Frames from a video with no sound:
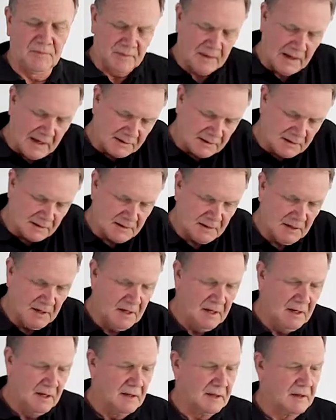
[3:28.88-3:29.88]
That's
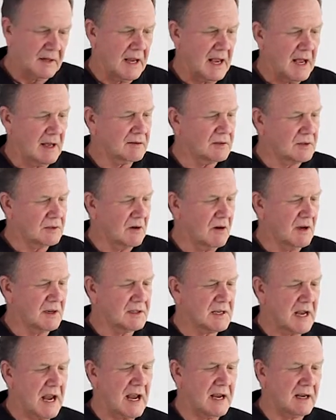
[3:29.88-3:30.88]
the
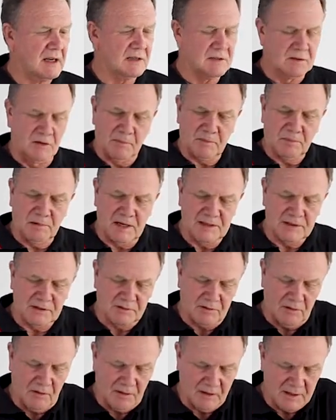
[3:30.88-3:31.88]
outside tank is not
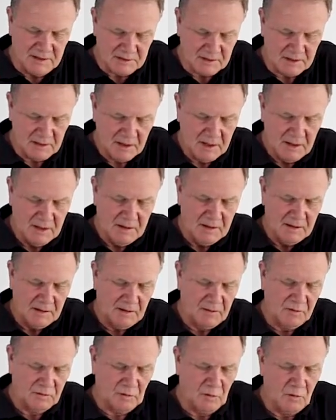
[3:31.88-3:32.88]
pressurised.
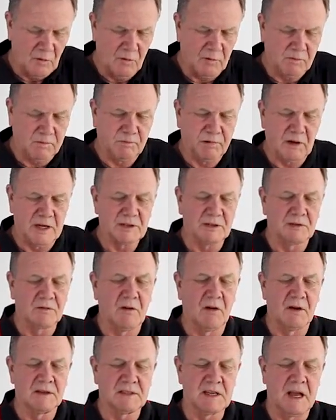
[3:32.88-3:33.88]
It's all
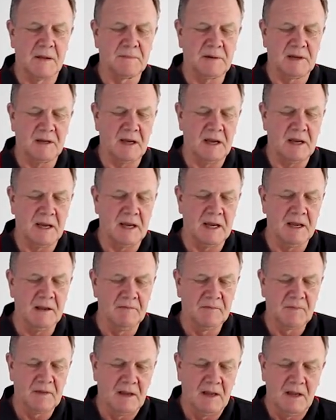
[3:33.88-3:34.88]
pressurised up in here,
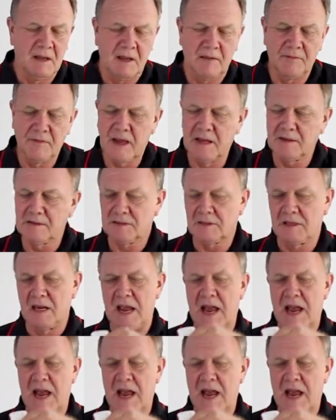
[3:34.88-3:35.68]
and that's the